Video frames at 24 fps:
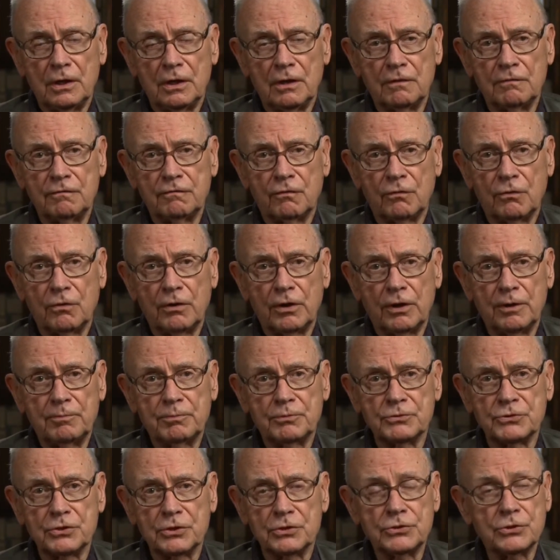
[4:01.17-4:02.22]
for a
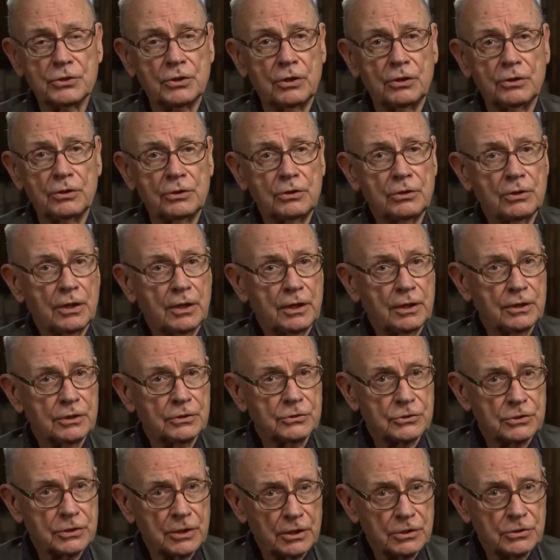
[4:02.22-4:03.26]
position on the United
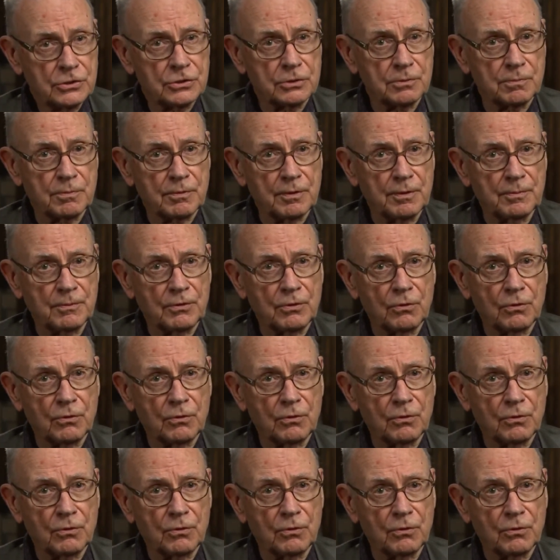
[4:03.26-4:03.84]
States Supreme